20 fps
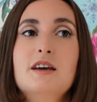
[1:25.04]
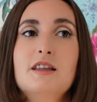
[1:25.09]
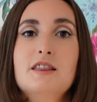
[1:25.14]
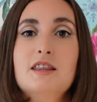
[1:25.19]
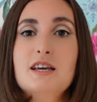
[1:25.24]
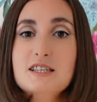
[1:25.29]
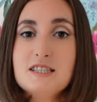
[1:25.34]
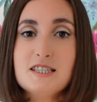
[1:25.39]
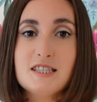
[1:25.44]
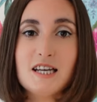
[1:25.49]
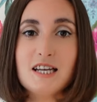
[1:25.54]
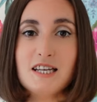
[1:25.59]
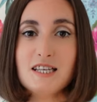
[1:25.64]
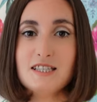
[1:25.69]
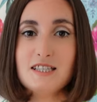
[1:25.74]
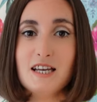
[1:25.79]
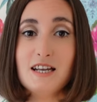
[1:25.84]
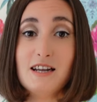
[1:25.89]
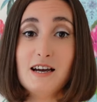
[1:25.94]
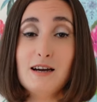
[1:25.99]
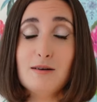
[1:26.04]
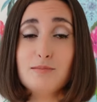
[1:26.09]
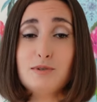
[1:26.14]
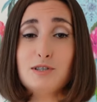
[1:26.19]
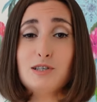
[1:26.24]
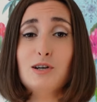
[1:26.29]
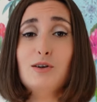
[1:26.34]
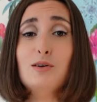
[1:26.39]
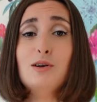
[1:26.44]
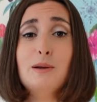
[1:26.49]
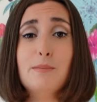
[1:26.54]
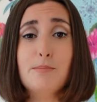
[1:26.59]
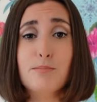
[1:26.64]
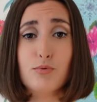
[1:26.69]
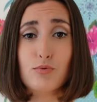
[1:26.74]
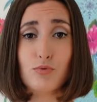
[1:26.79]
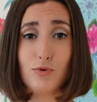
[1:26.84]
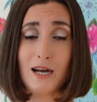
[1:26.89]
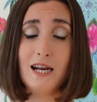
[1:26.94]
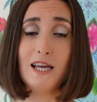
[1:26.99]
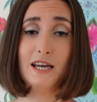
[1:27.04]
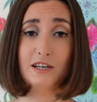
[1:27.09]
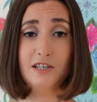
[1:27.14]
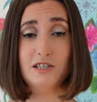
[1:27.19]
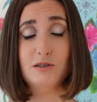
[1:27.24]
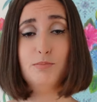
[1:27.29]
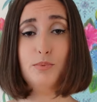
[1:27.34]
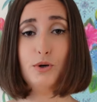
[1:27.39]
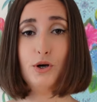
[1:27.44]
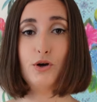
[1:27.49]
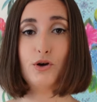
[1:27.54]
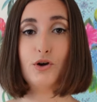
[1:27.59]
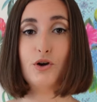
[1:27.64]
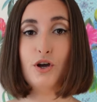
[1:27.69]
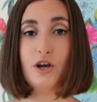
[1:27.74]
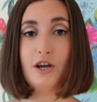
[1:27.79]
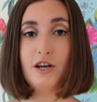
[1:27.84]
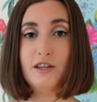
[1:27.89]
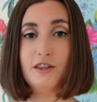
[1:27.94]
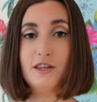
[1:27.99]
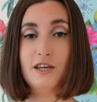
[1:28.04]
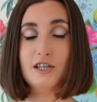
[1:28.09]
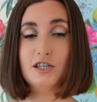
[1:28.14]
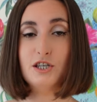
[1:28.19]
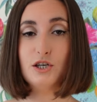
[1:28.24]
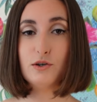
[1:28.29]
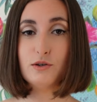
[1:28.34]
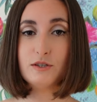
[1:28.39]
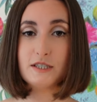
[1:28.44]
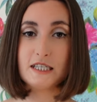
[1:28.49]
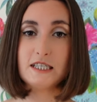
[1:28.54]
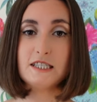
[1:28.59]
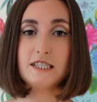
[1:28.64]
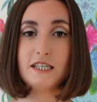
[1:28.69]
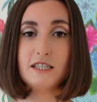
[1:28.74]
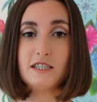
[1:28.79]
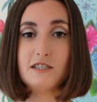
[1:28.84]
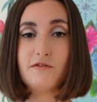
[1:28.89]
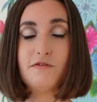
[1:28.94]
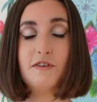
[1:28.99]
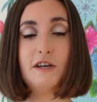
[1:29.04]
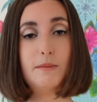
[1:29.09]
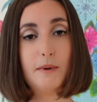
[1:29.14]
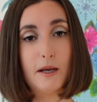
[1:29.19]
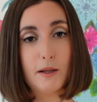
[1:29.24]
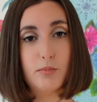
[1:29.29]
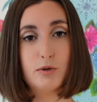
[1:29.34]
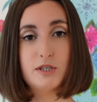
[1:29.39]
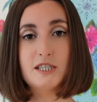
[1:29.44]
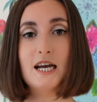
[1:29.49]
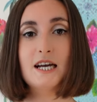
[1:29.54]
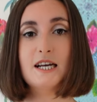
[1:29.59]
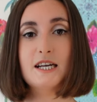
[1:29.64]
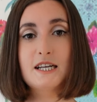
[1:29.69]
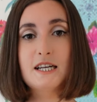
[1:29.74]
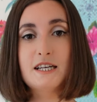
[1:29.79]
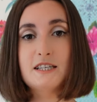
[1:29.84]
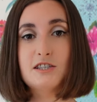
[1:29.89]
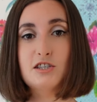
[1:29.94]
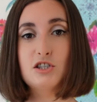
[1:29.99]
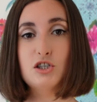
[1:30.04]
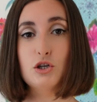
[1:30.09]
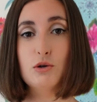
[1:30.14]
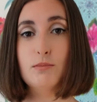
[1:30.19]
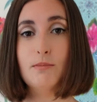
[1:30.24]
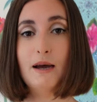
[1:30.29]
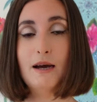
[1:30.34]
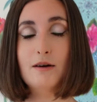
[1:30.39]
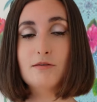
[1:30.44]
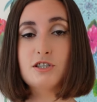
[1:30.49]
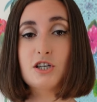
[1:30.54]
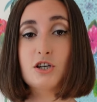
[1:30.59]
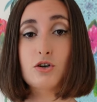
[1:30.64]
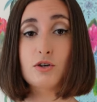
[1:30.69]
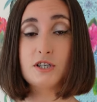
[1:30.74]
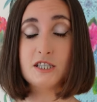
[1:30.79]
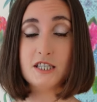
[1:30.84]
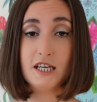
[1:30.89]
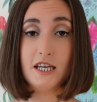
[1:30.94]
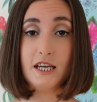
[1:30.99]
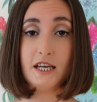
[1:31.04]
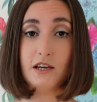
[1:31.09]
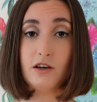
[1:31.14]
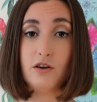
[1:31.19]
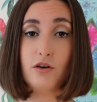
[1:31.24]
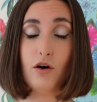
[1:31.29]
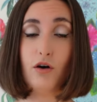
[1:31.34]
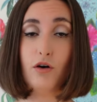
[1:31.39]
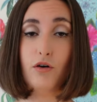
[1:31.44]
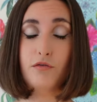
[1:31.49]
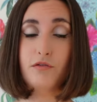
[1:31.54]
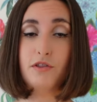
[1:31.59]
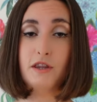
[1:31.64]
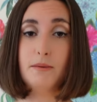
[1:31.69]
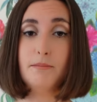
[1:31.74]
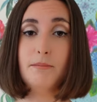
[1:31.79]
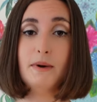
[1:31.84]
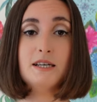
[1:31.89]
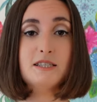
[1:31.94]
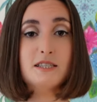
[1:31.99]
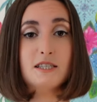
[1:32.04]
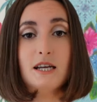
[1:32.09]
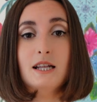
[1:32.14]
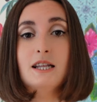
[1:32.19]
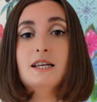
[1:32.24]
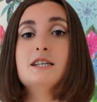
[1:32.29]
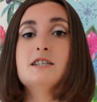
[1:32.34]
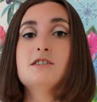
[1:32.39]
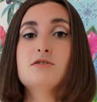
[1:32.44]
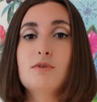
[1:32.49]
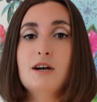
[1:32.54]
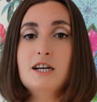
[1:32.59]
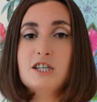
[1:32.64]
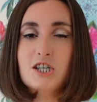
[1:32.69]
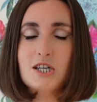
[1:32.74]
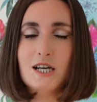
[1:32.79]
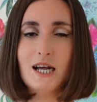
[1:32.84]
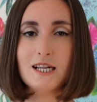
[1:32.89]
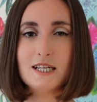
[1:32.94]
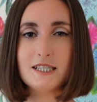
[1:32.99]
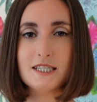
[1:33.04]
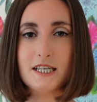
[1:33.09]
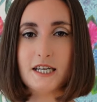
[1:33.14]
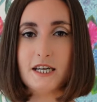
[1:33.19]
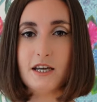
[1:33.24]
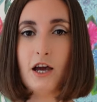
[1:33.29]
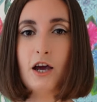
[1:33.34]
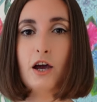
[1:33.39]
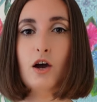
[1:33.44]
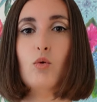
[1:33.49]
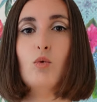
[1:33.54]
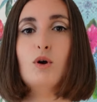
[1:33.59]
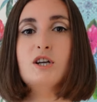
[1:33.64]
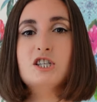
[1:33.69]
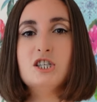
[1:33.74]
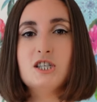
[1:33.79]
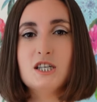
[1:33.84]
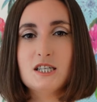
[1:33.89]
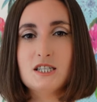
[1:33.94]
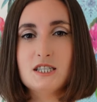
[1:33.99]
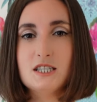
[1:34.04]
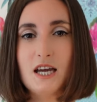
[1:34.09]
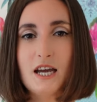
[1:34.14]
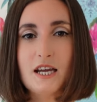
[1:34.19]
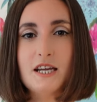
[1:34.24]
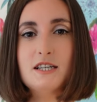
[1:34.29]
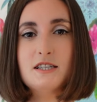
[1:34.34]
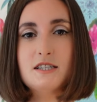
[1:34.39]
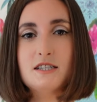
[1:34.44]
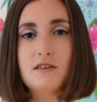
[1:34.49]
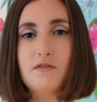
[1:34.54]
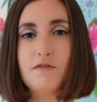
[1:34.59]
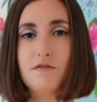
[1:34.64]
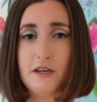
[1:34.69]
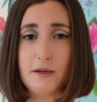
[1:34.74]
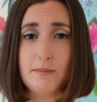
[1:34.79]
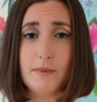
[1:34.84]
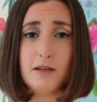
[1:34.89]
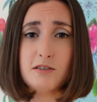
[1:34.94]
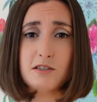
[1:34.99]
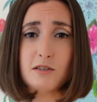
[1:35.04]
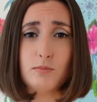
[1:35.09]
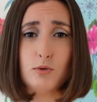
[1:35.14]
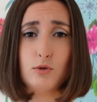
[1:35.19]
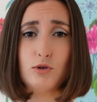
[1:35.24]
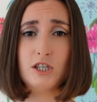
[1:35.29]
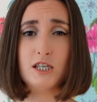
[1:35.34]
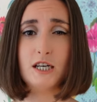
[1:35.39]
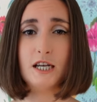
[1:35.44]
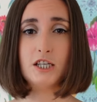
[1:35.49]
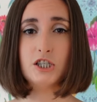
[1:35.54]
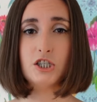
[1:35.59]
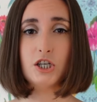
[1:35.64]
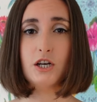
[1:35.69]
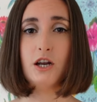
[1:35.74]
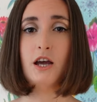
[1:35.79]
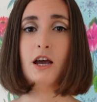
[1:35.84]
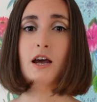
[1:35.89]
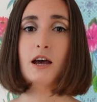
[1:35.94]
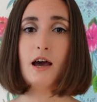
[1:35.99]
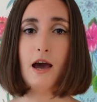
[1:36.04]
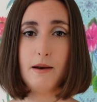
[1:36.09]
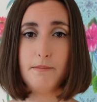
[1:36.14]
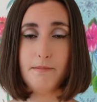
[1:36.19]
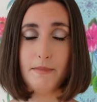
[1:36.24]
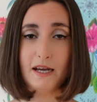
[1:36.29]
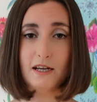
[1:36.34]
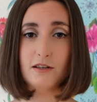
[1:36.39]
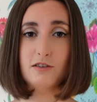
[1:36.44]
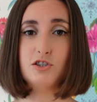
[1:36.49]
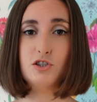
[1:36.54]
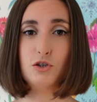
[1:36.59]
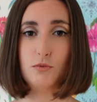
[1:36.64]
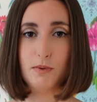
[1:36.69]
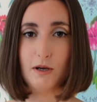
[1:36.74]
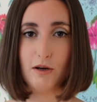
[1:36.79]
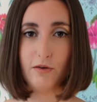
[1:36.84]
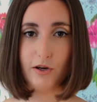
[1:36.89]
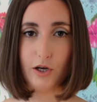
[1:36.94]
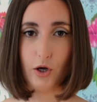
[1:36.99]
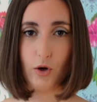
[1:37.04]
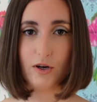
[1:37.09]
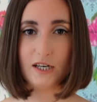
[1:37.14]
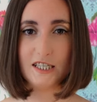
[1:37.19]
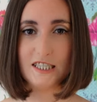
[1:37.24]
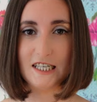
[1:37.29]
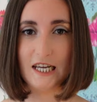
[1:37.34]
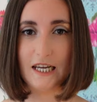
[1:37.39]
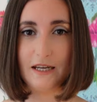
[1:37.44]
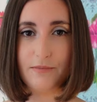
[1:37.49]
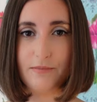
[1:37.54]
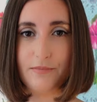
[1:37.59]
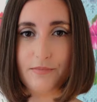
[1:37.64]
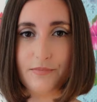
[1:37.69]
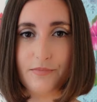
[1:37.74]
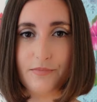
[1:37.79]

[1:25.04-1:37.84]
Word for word: This is an absolutely brilliant book that uses its female protagonist to mount a critique of the masculinist rationality which dictates female subordination and male superiority.